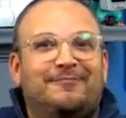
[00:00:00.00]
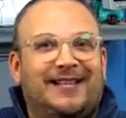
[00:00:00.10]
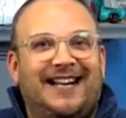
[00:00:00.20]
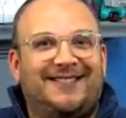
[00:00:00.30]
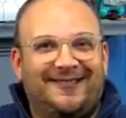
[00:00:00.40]
but
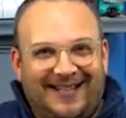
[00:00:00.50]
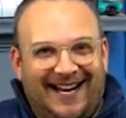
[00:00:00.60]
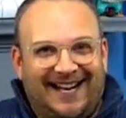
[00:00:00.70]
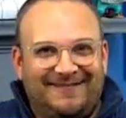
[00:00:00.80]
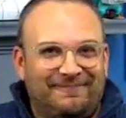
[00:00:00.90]
that's
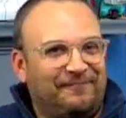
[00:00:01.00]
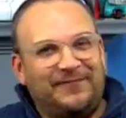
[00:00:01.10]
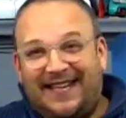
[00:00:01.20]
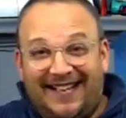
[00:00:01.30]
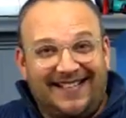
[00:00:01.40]
okay.
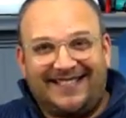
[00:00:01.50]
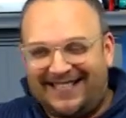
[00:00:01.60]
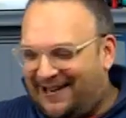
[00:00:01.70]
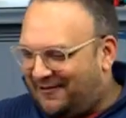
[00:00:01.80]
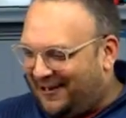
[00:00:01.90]
I get to
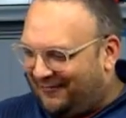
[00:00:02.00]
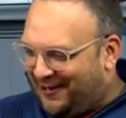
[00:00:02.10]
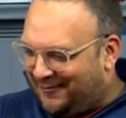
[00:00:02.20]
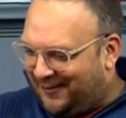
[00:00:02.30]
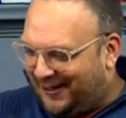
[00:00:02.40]
say whatever I
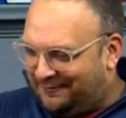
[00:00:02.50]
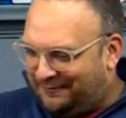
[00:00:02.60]
want.